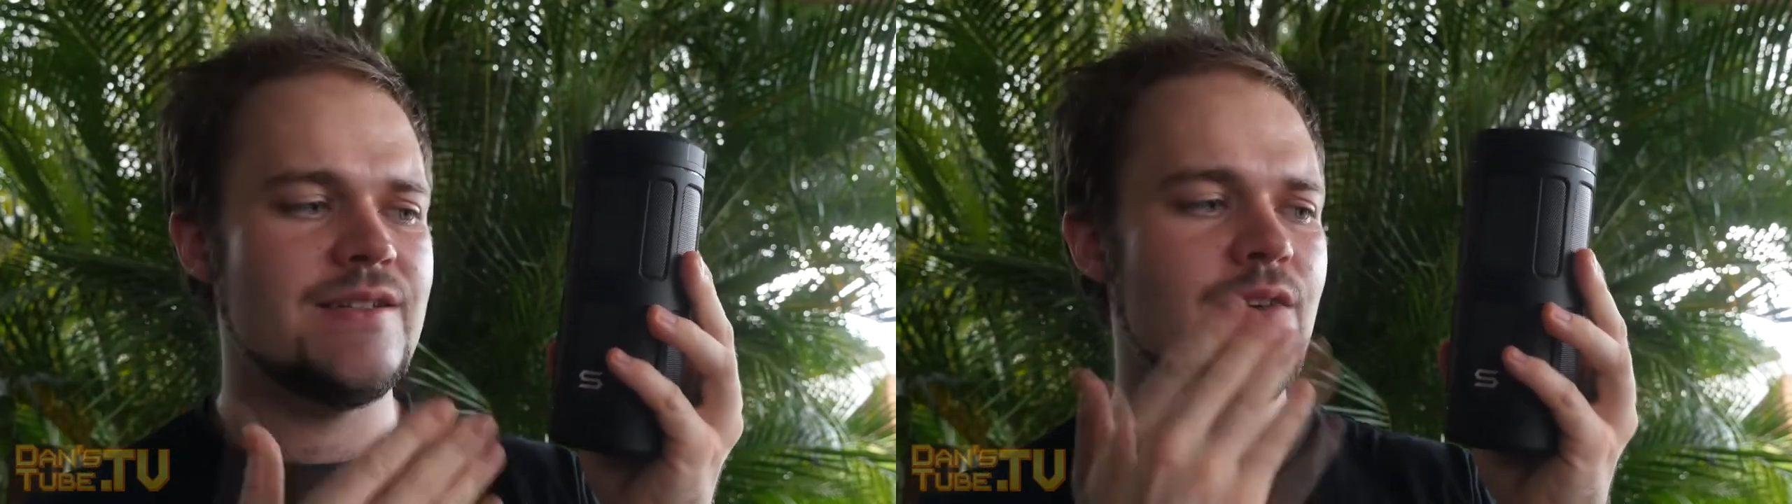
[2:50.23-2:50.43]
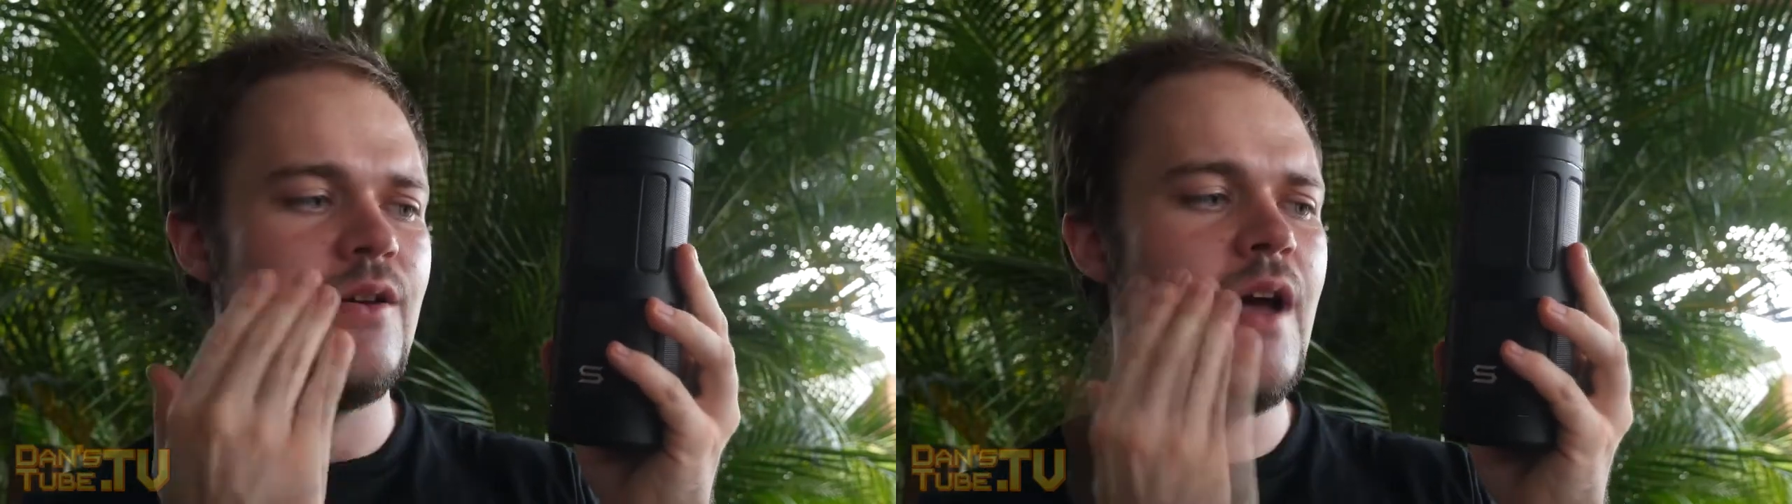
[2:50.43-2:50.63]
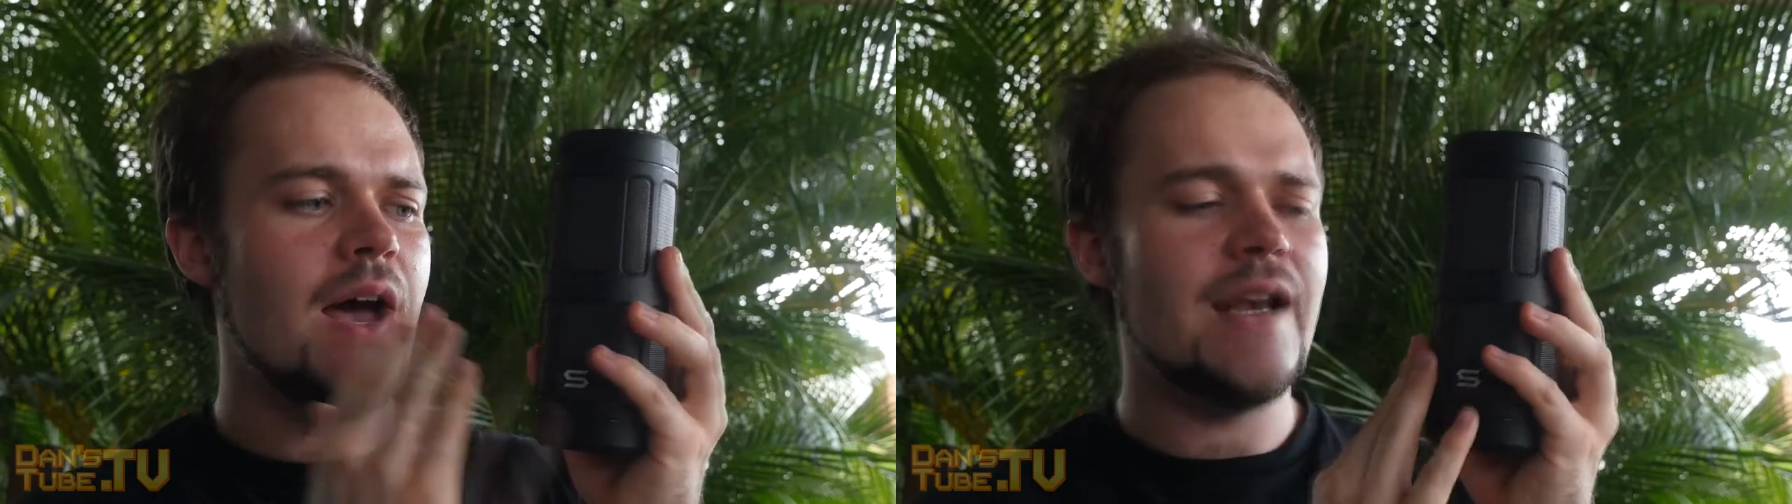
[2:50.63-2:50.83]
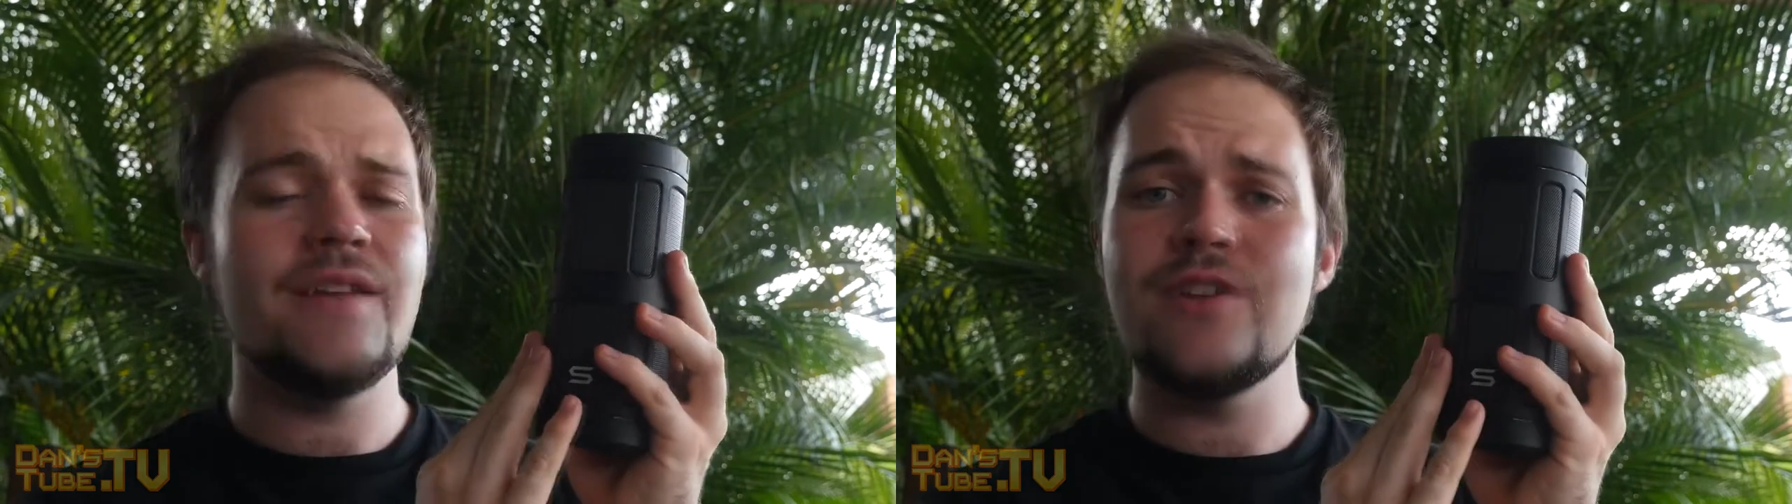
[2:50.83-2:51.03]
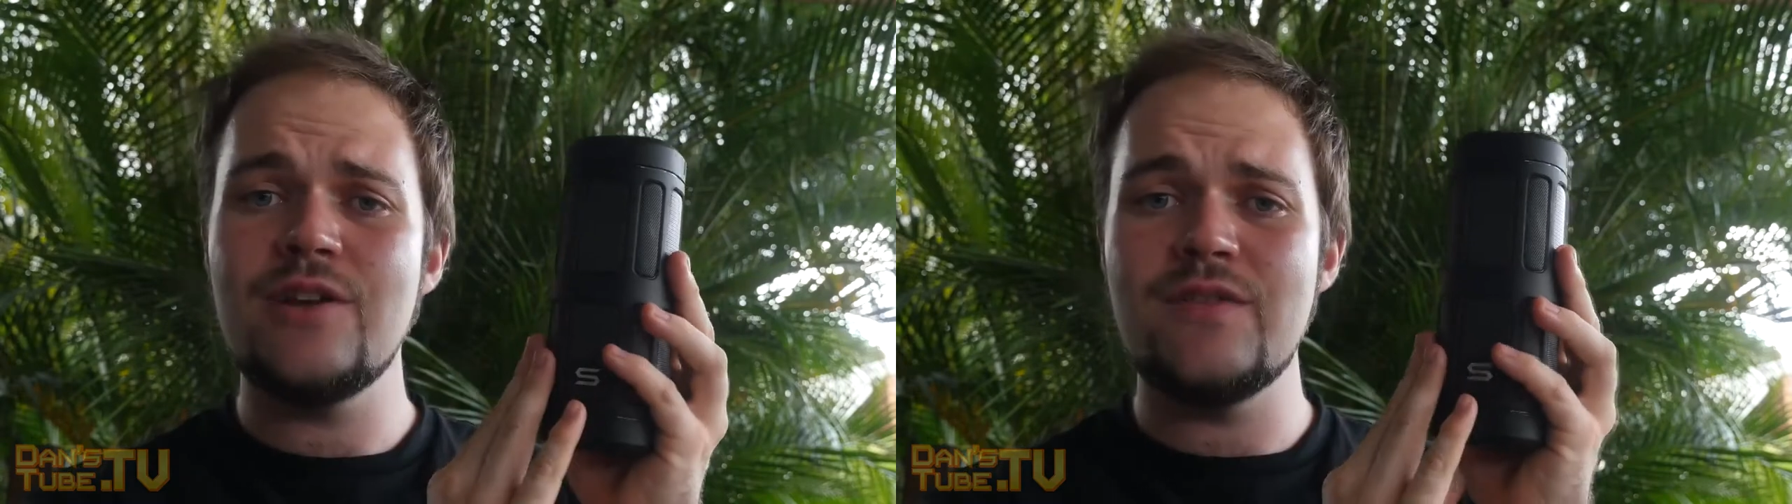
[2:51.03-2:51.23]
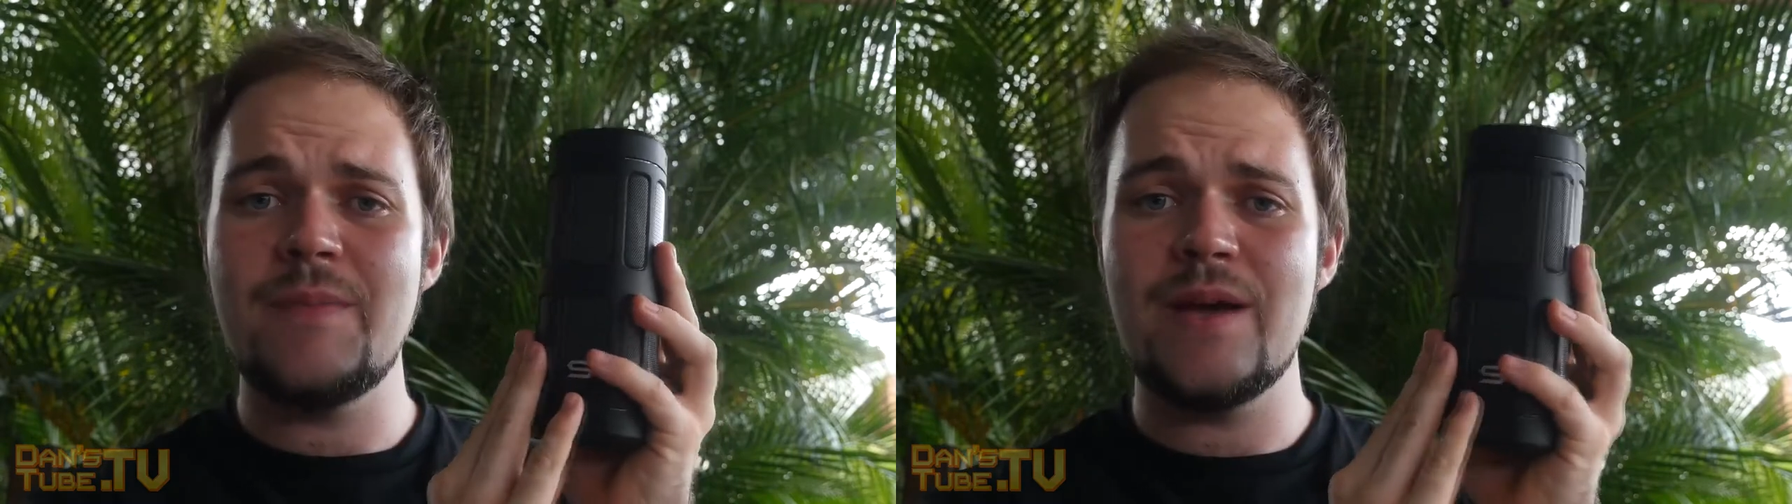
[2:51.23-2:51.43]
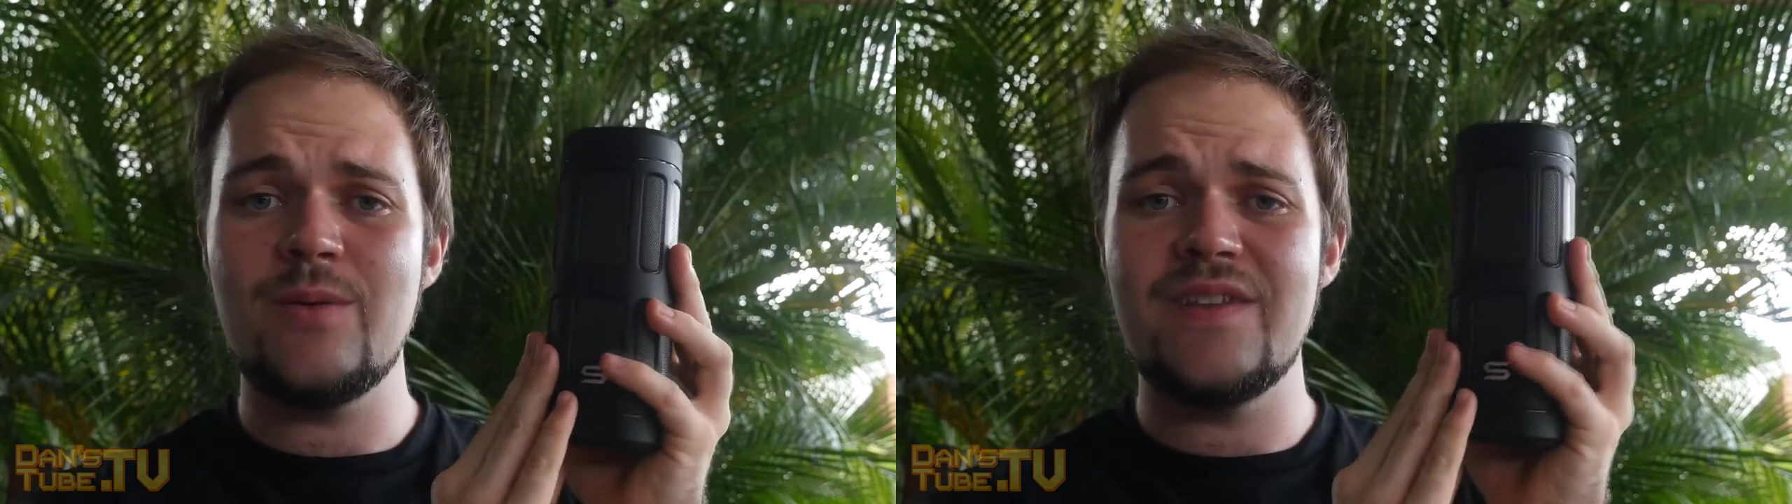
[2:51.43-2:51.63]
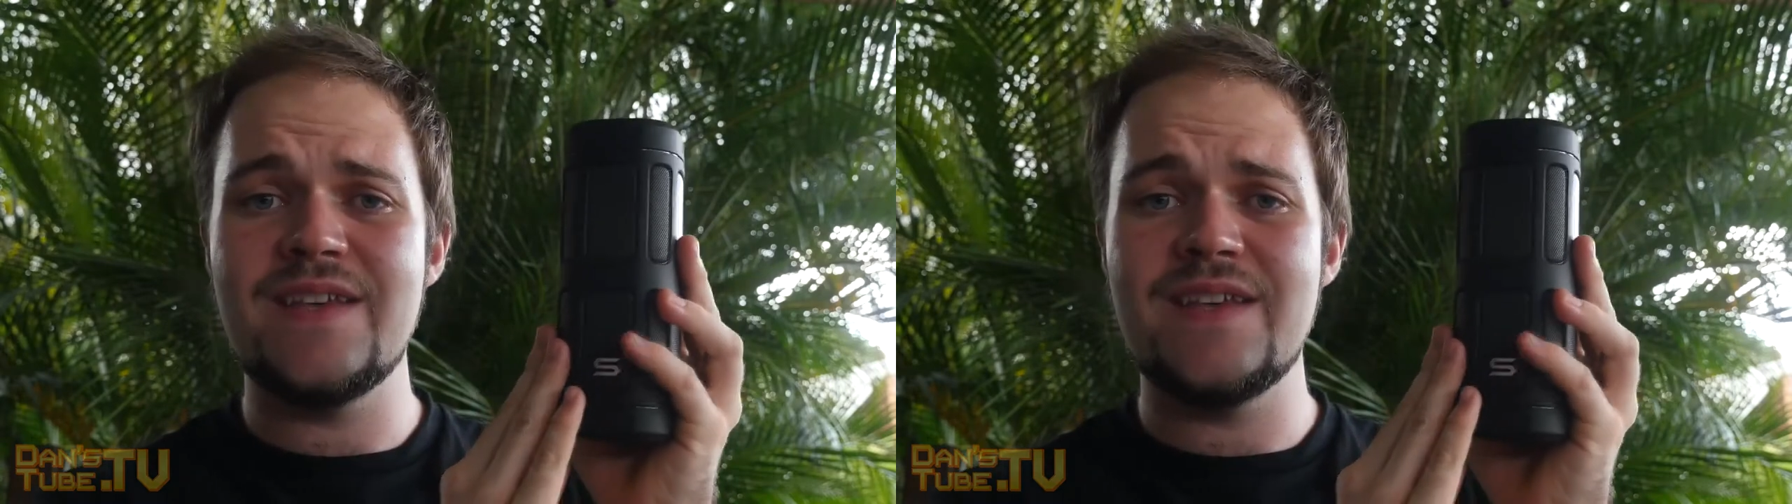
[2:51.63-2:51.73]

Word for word: So I'd love to know if you pick one of